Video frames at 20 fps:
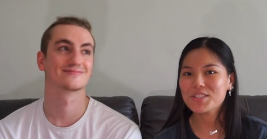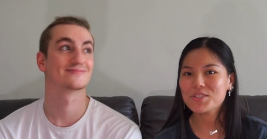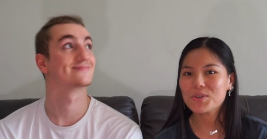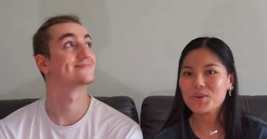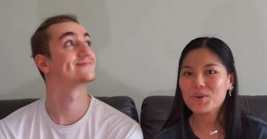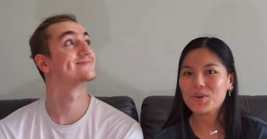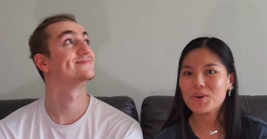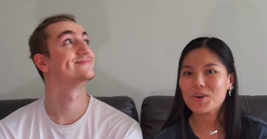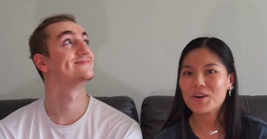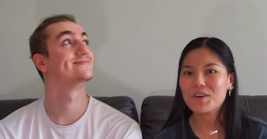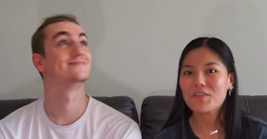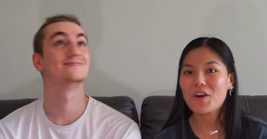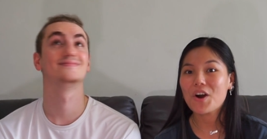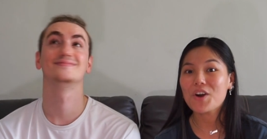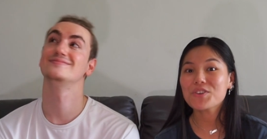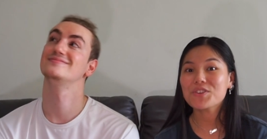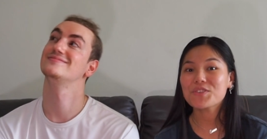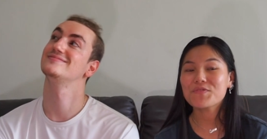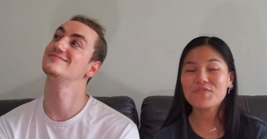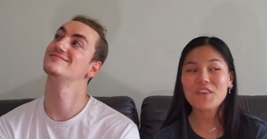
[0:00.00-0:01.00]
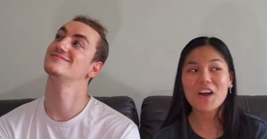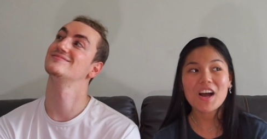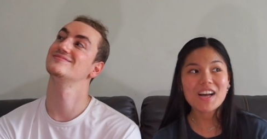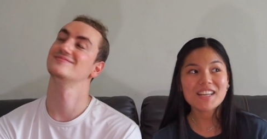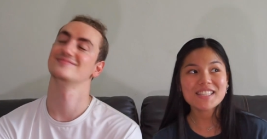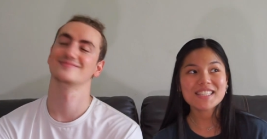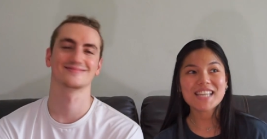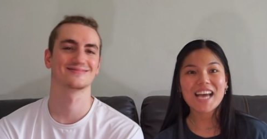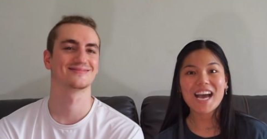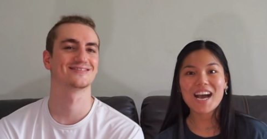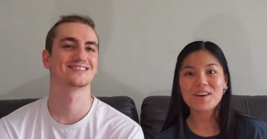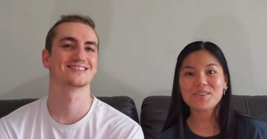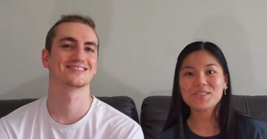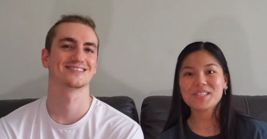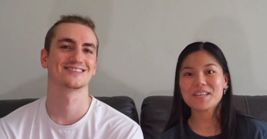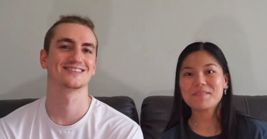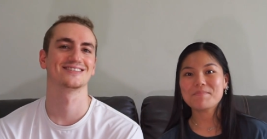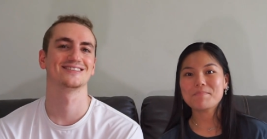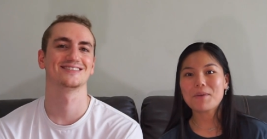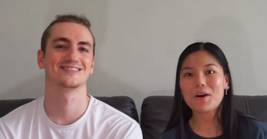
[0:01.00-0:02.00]
Speaker 1: tour of our first
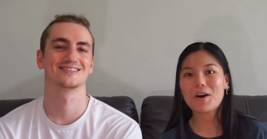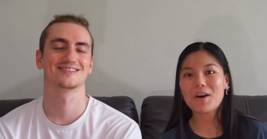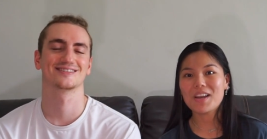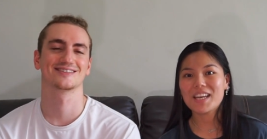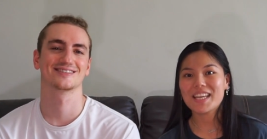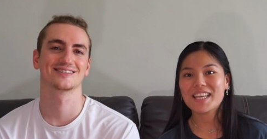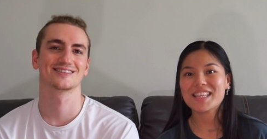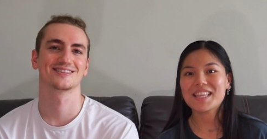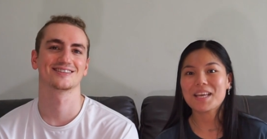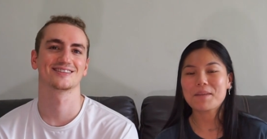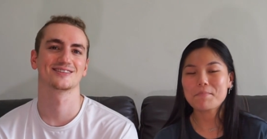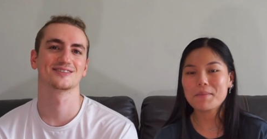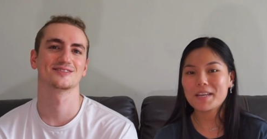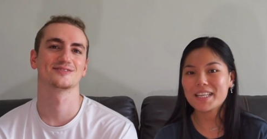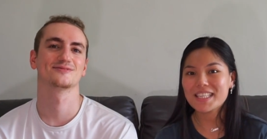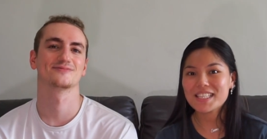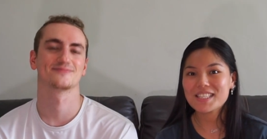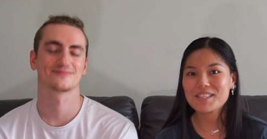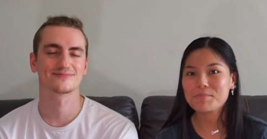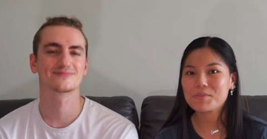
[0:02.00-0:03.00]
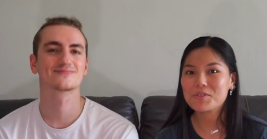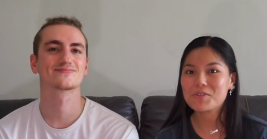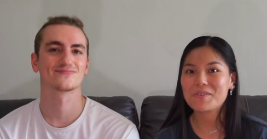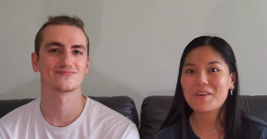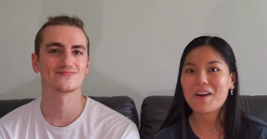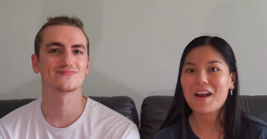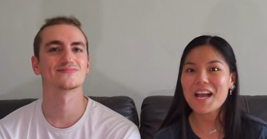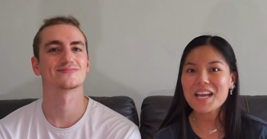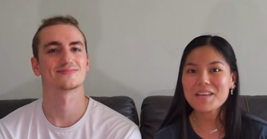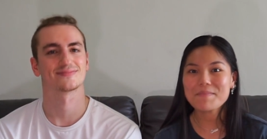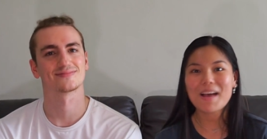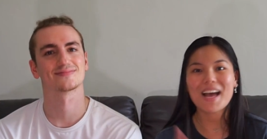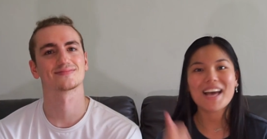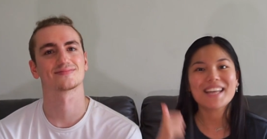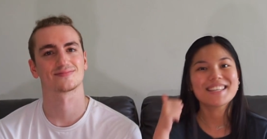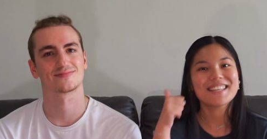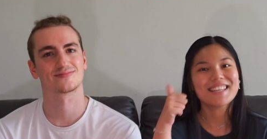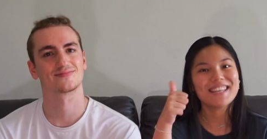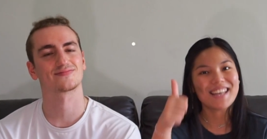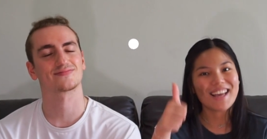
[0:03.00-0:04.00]
house in Bali, then please subscribe
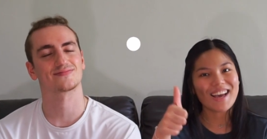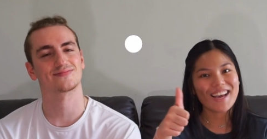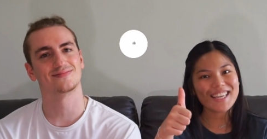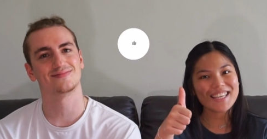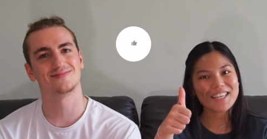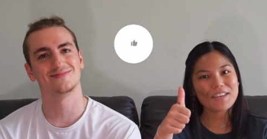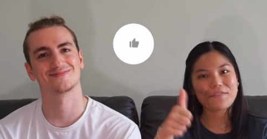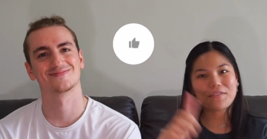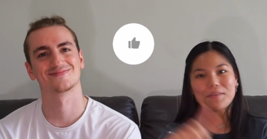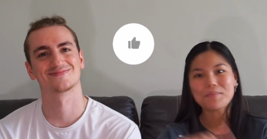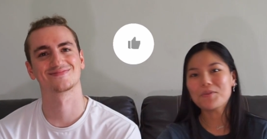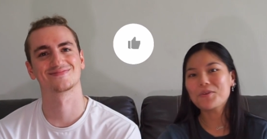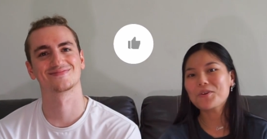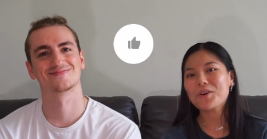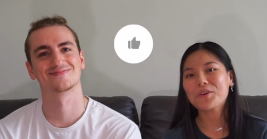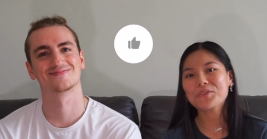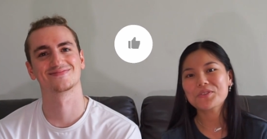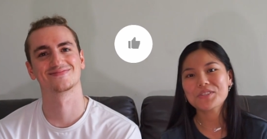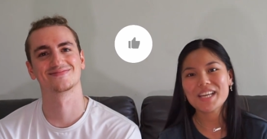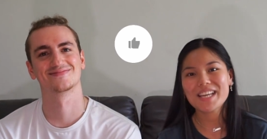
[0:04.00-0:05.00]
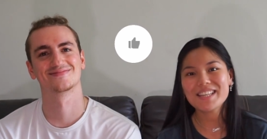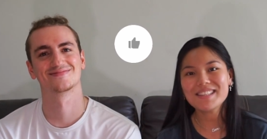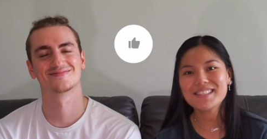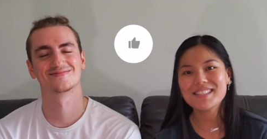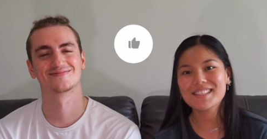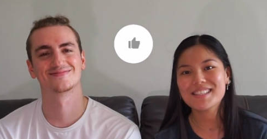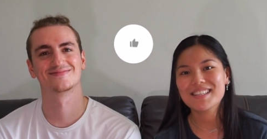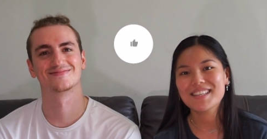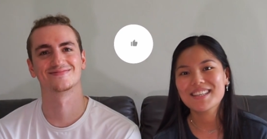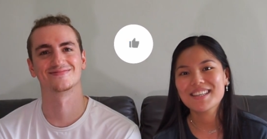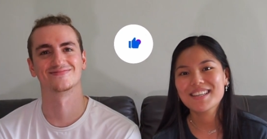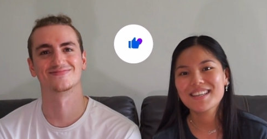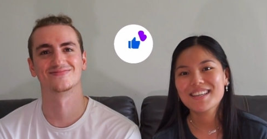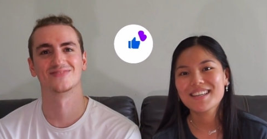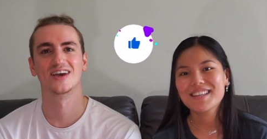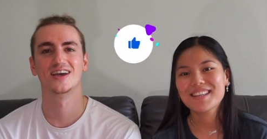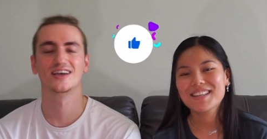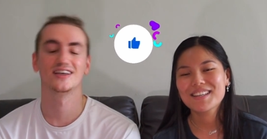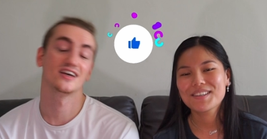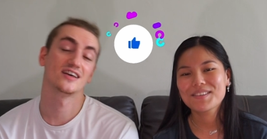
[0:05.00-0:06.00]
and like for more content.
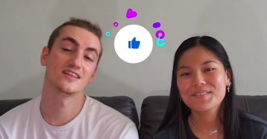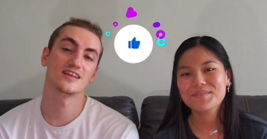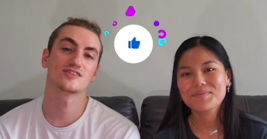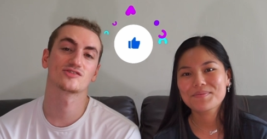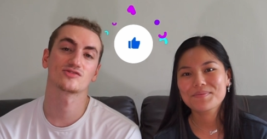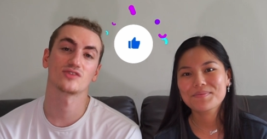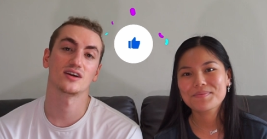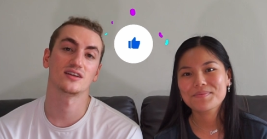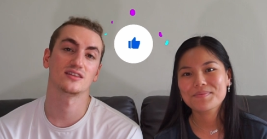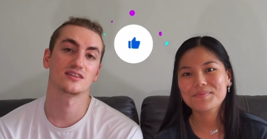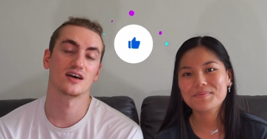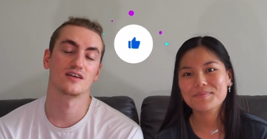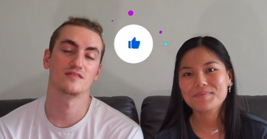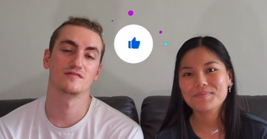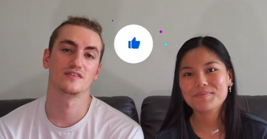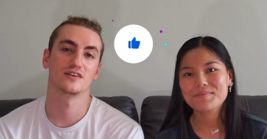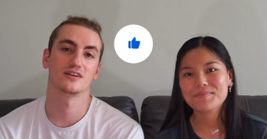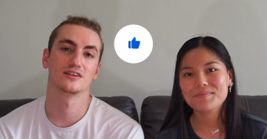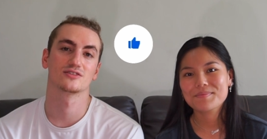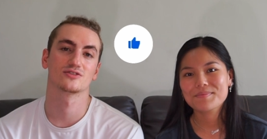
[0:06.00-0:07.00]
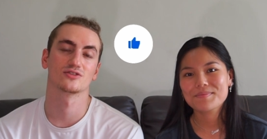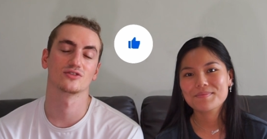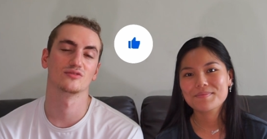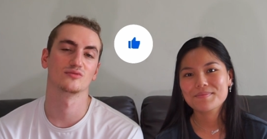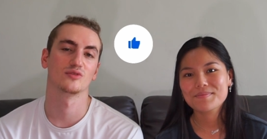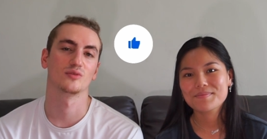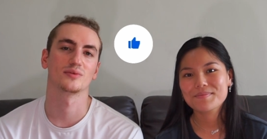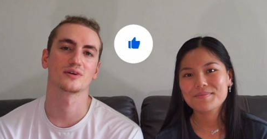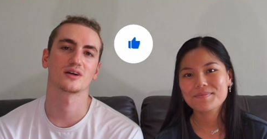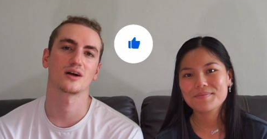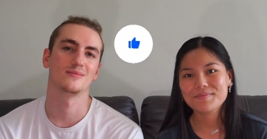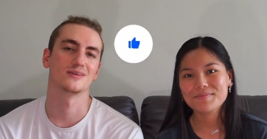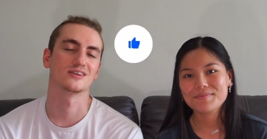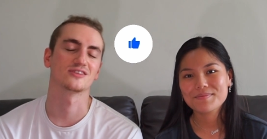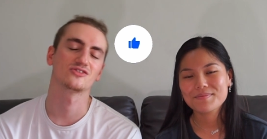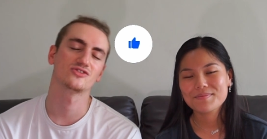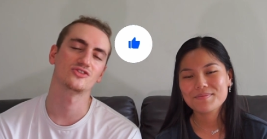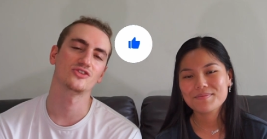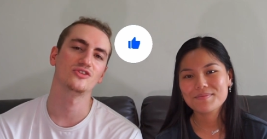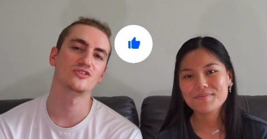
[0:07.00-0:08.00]
Speaker 2: Yeah, that's right, that villa tour will be coming
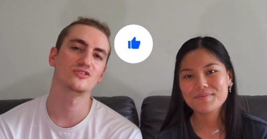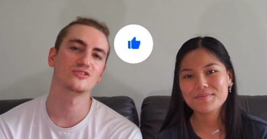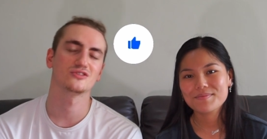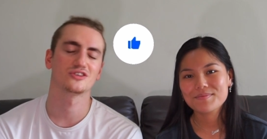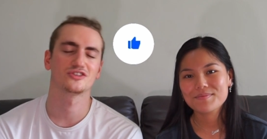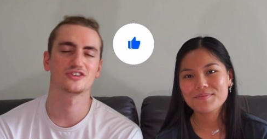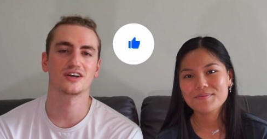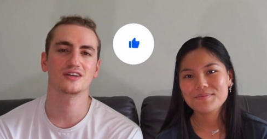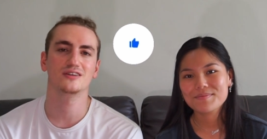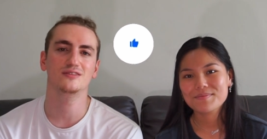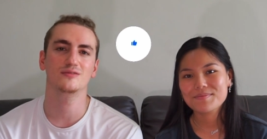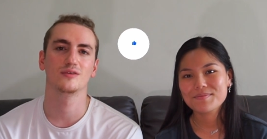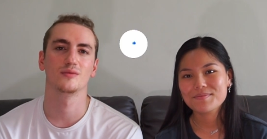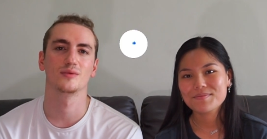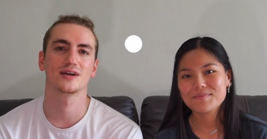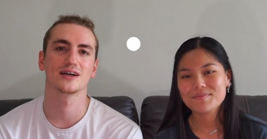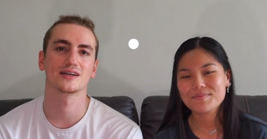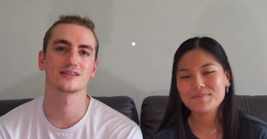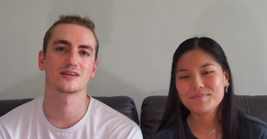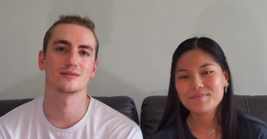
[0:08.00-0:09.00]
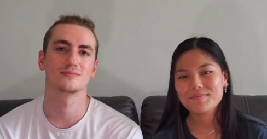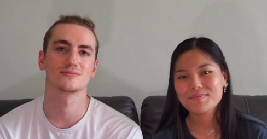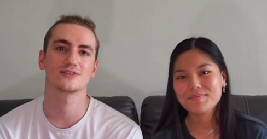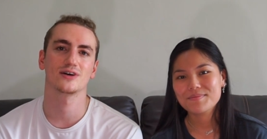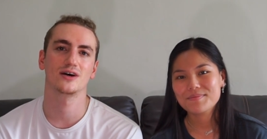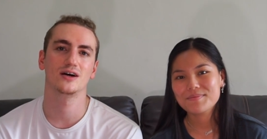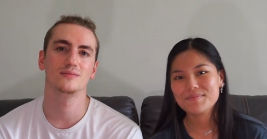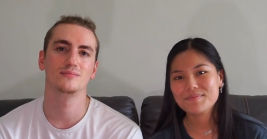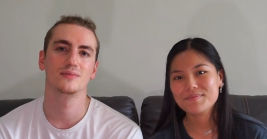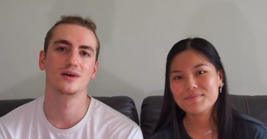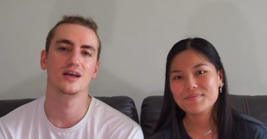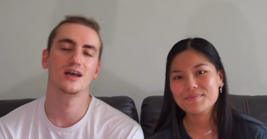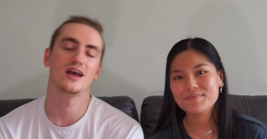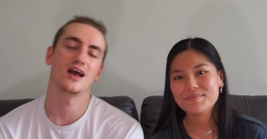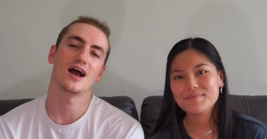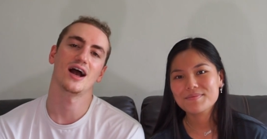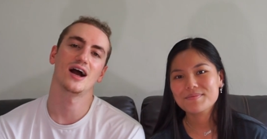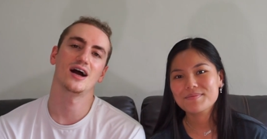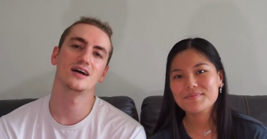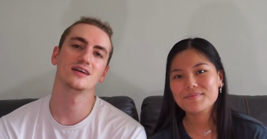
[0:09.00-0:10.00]
soon on the channel when we get some time,
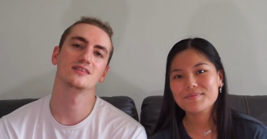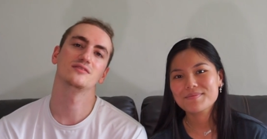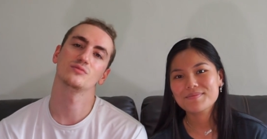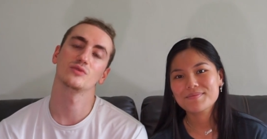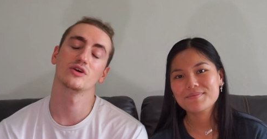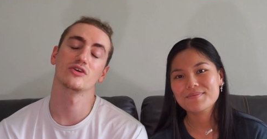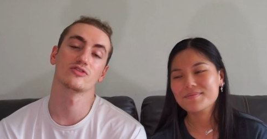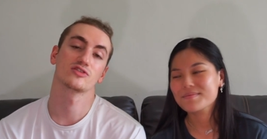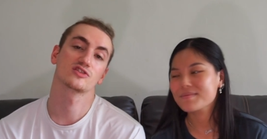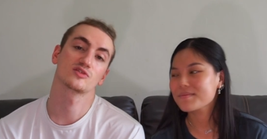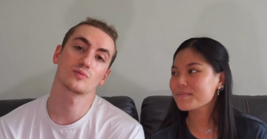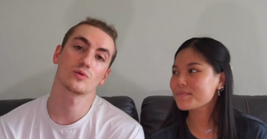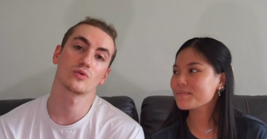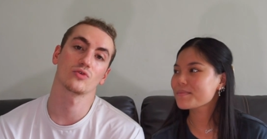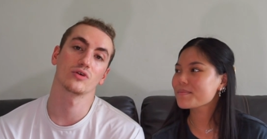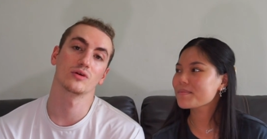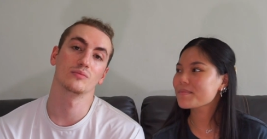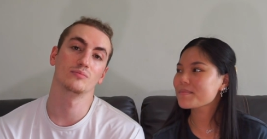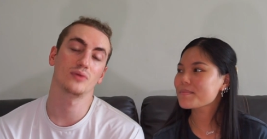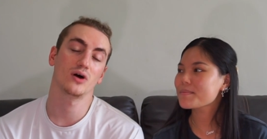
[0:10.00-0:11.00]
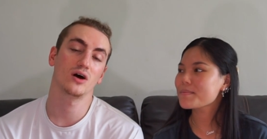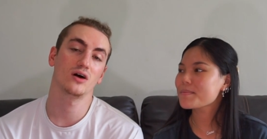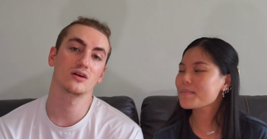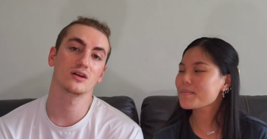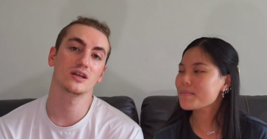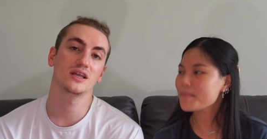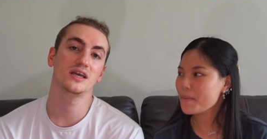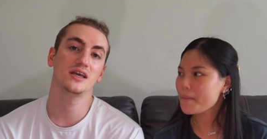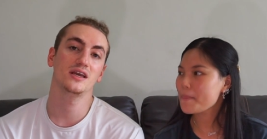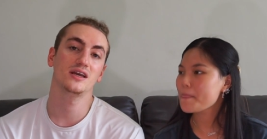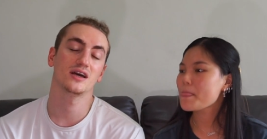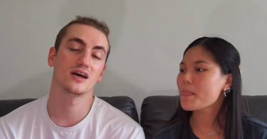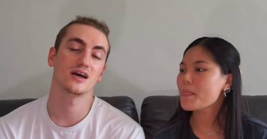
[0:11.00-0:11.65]
and we're exploring Bali